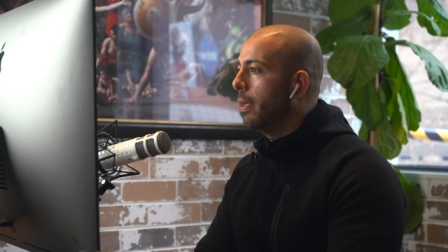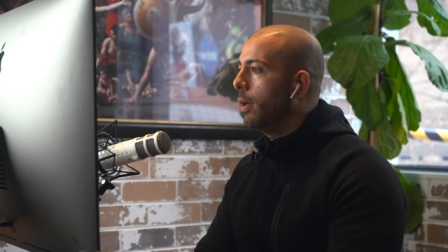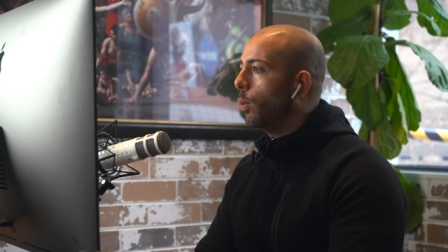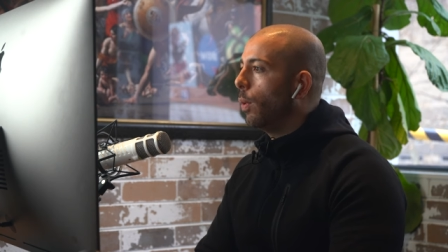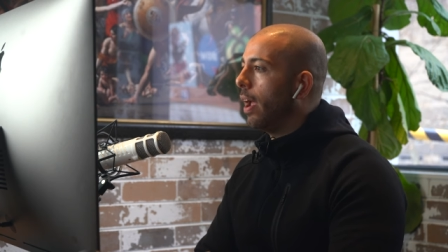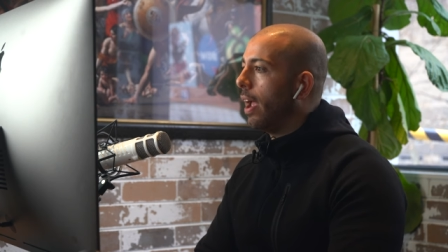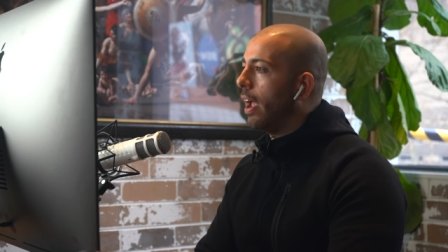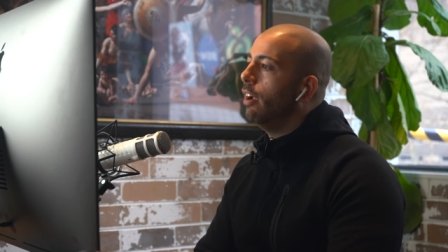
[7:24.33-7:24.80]

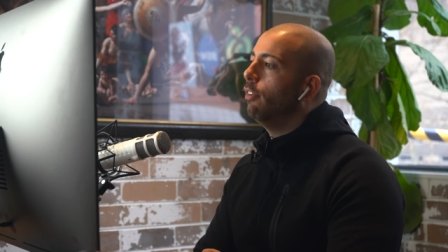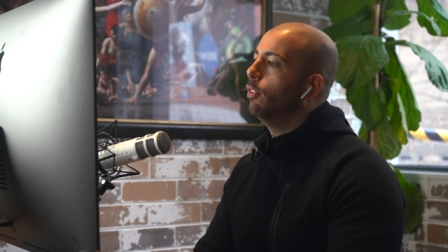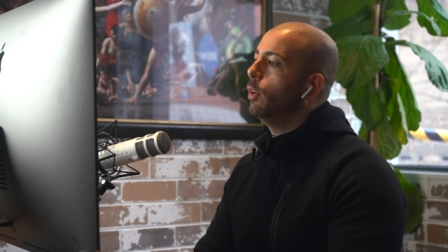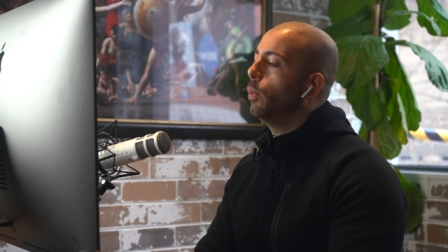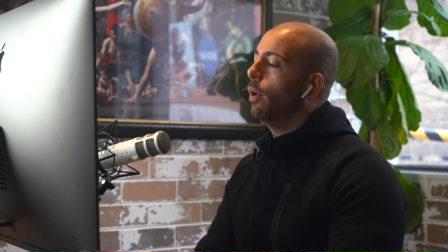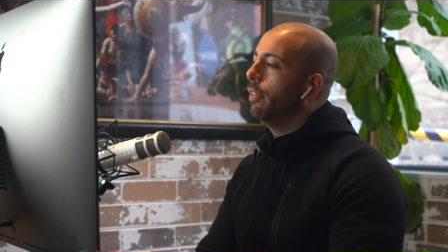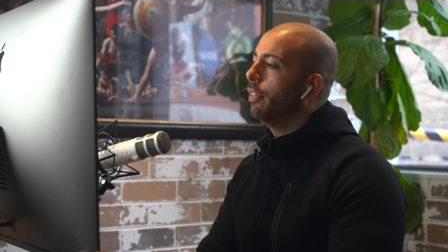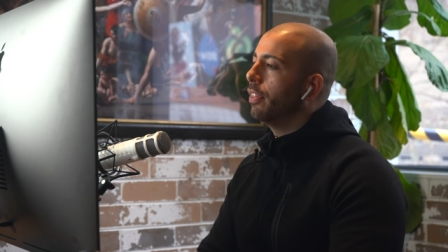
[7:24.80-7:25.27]
where
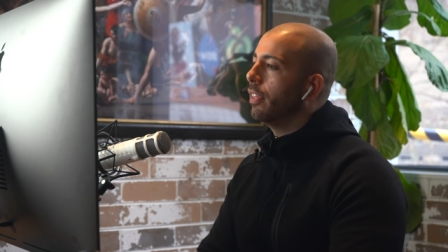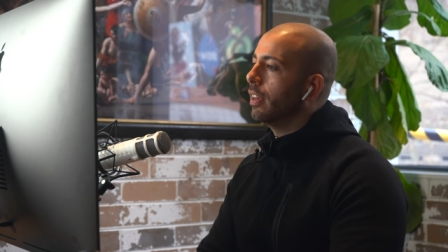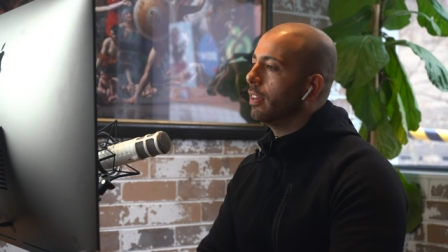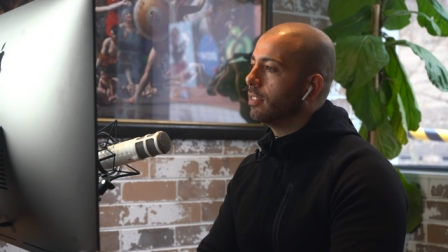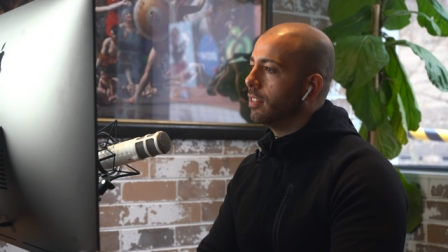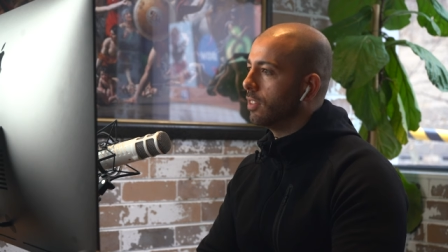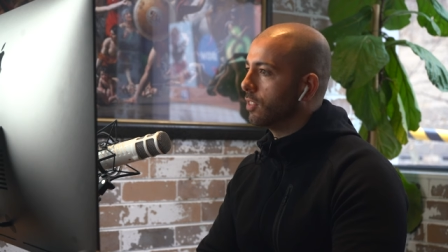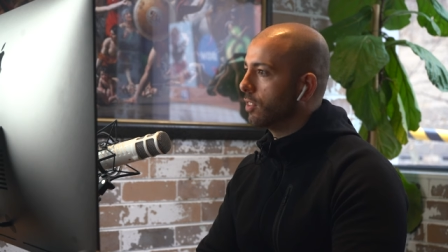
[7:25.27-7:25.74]
everyone
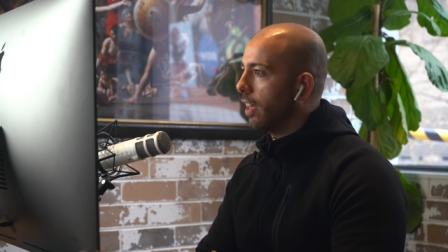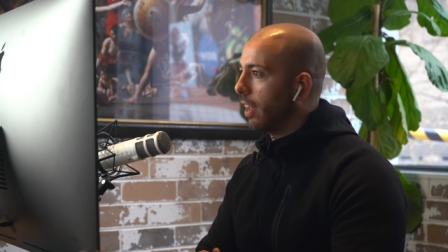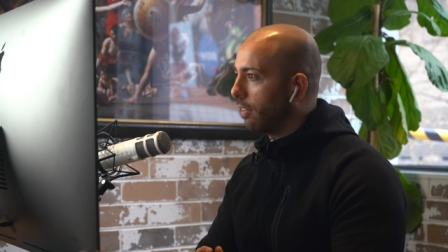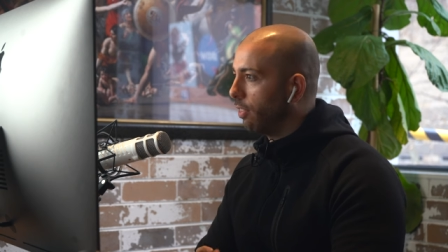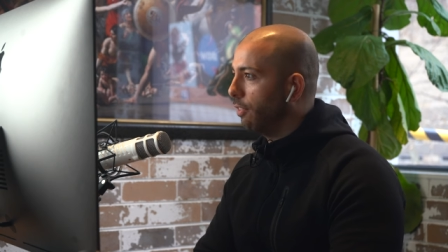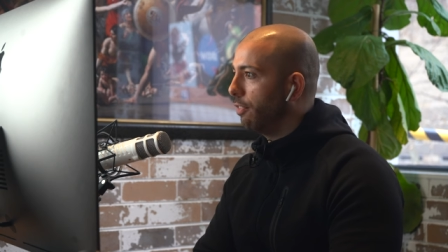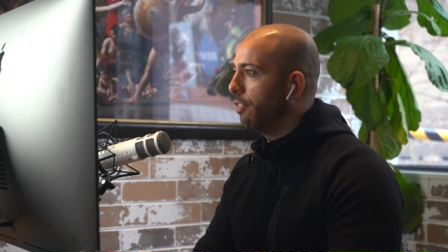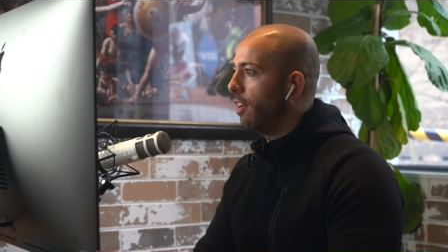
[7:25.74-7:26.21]
thinks it's
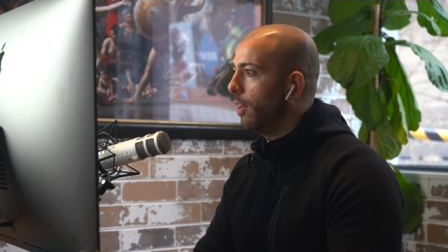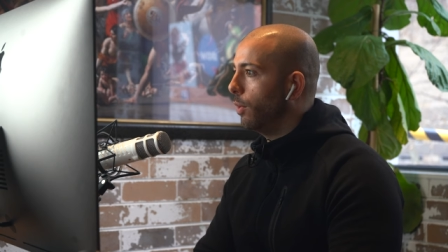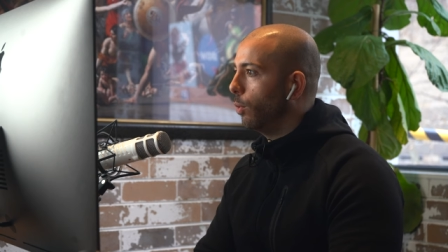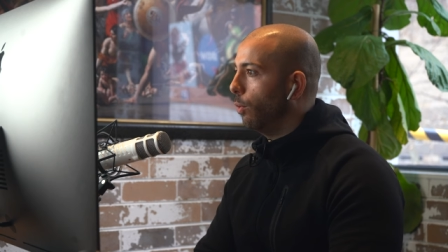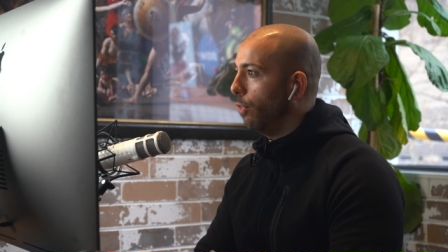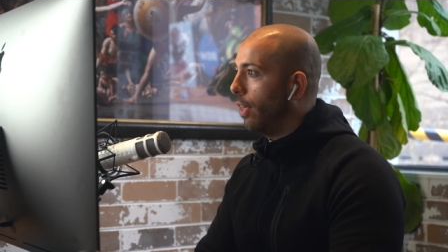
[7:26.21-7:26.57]
like the funnel.